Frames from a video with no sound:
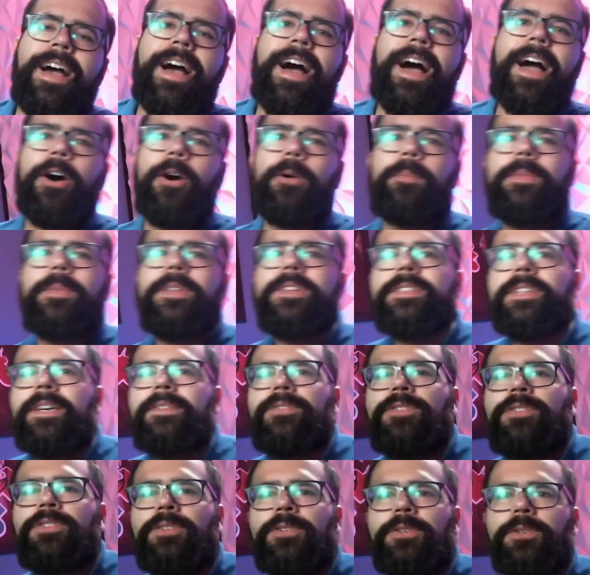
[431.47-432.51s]
I hope this
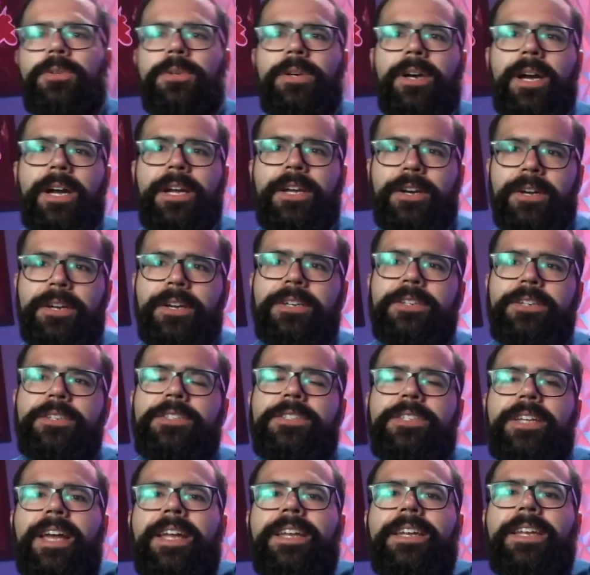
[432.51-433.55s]
gives you a good
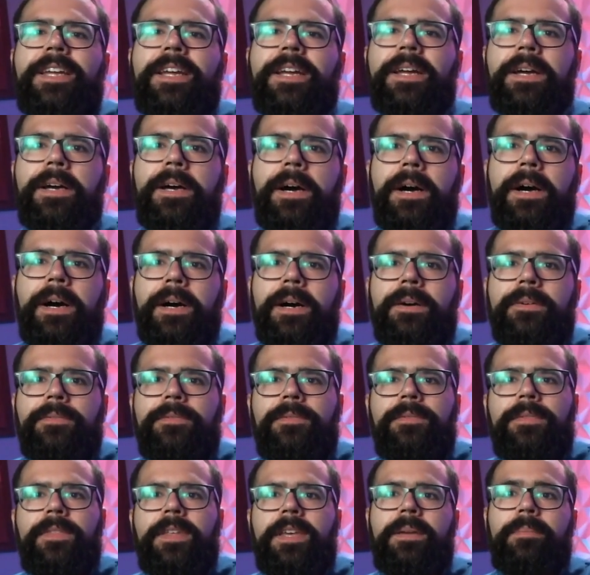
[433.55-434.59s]
understanding
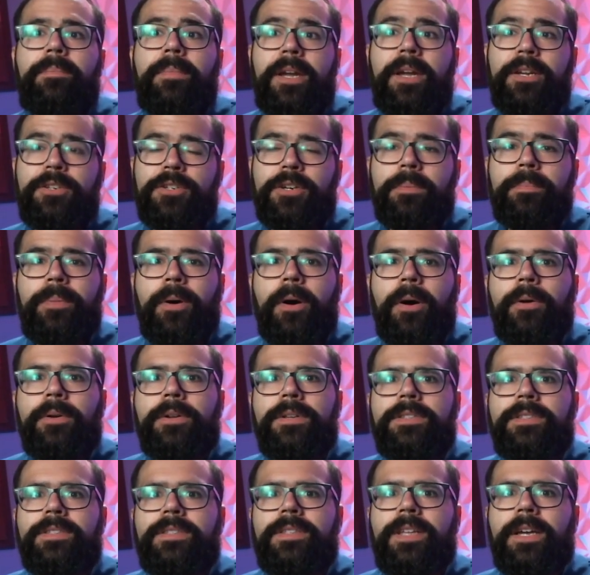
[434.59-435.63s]
of the major
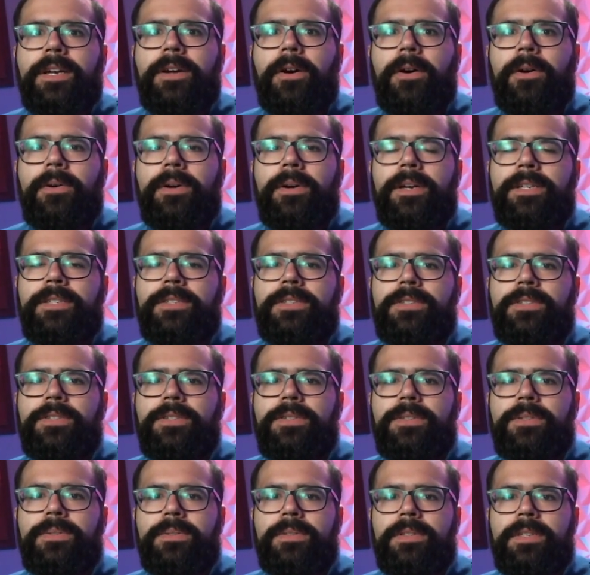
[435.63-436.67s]
components that go
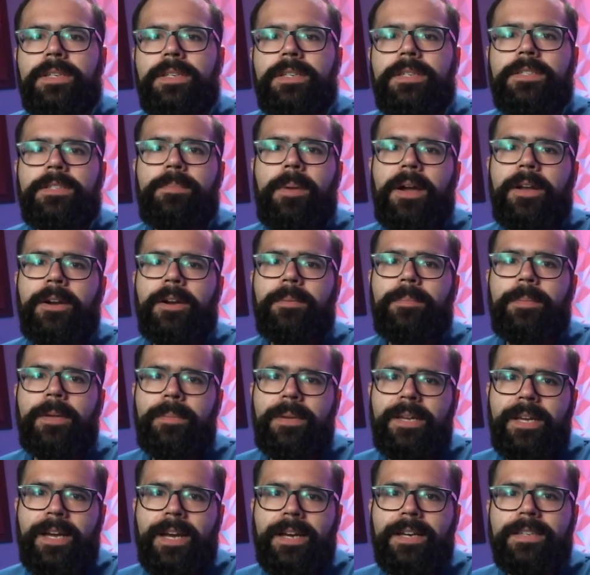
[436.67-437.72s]
into the Spydur
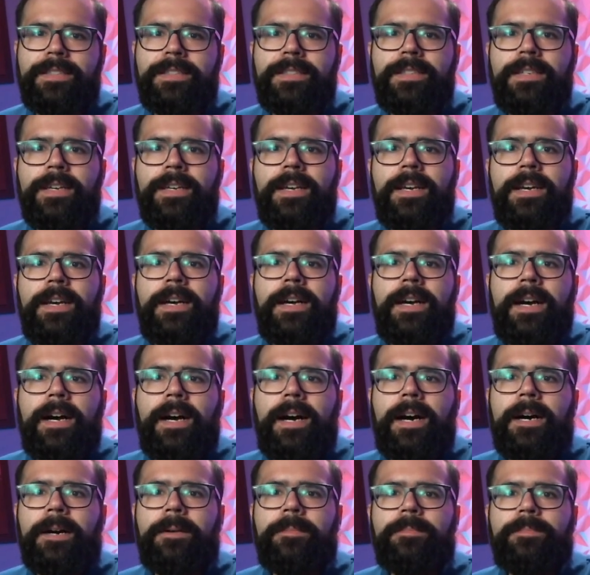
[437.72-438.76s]
PBX.
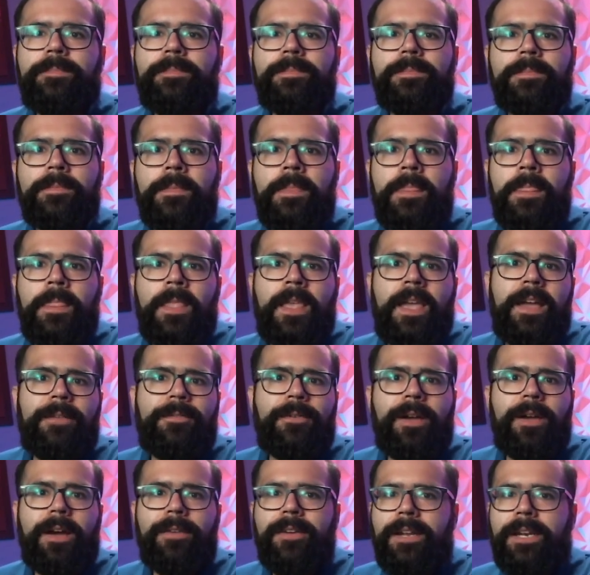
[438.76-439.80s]
Um, if
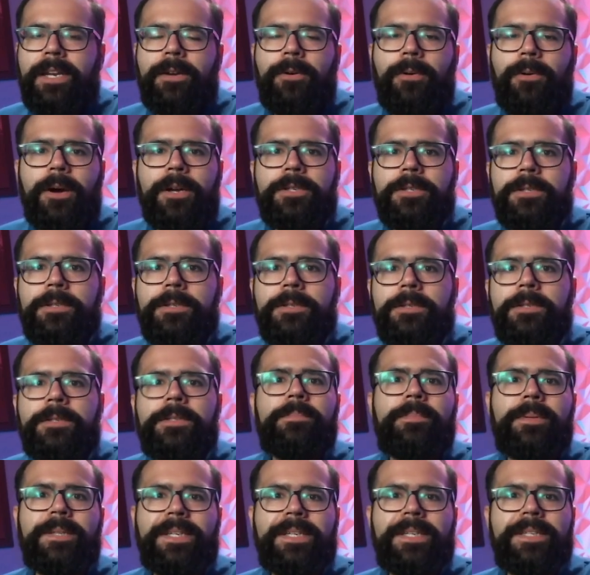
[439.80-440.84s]
you have any questions,
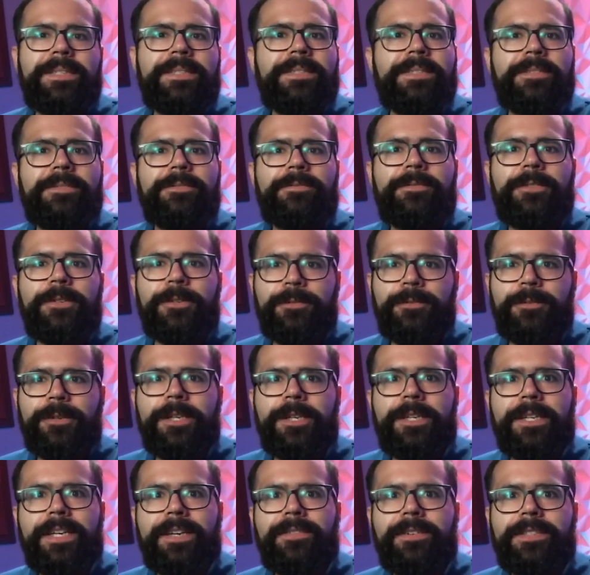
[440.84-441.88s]
please feel free
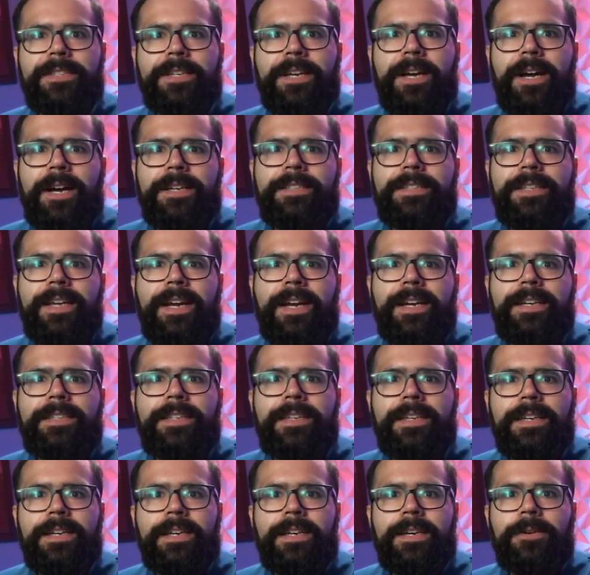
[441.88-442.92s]
to give us a contact.
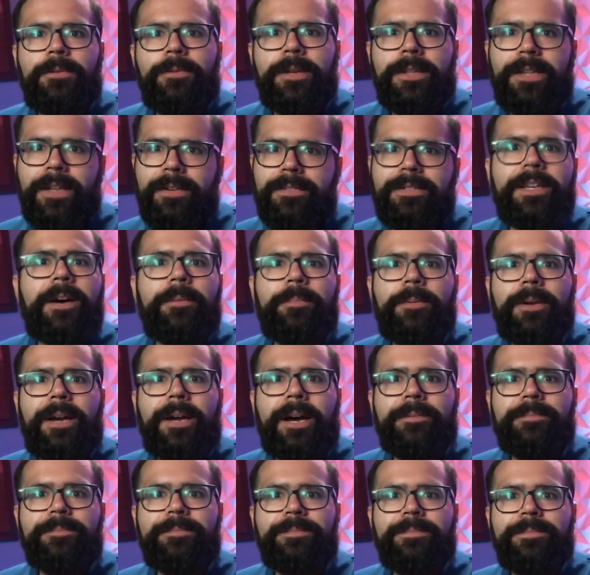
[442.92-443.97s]
We'd love to help you
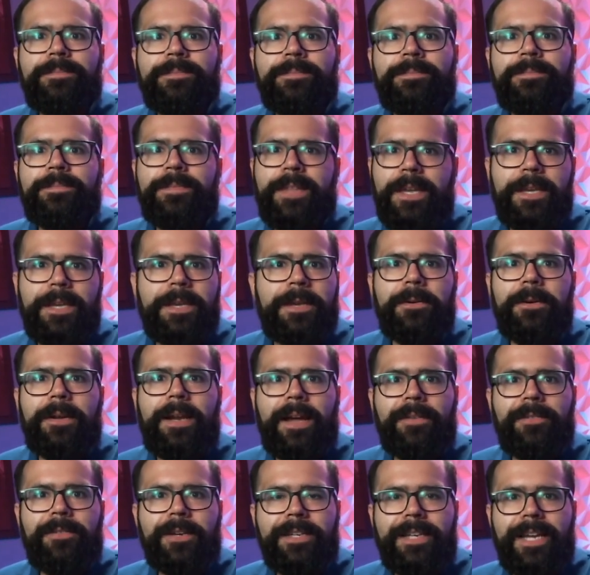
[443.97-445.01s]
out. Thank you and
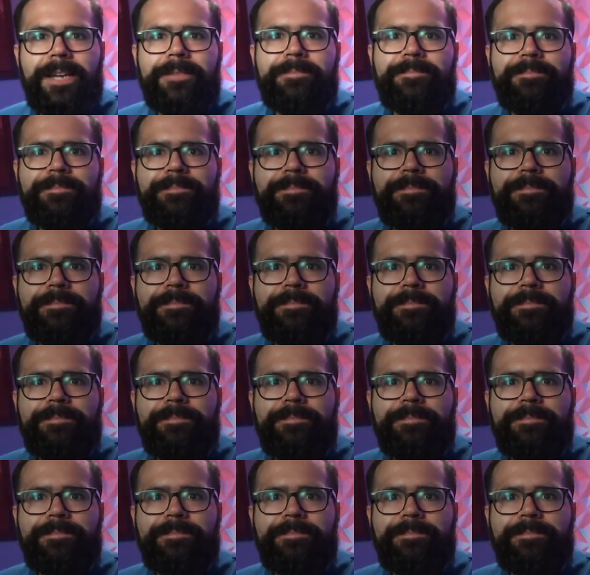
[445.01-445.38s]
have a good day.